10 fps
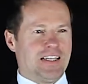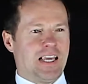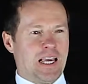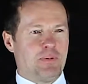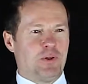
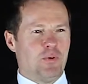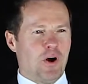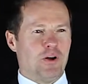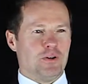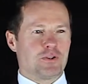gable
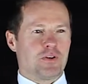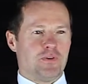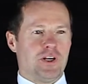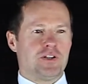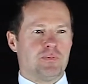walls
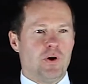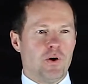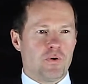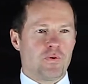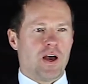feature
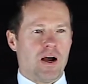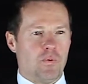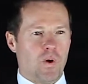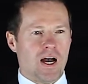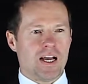both a
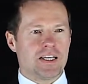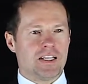wide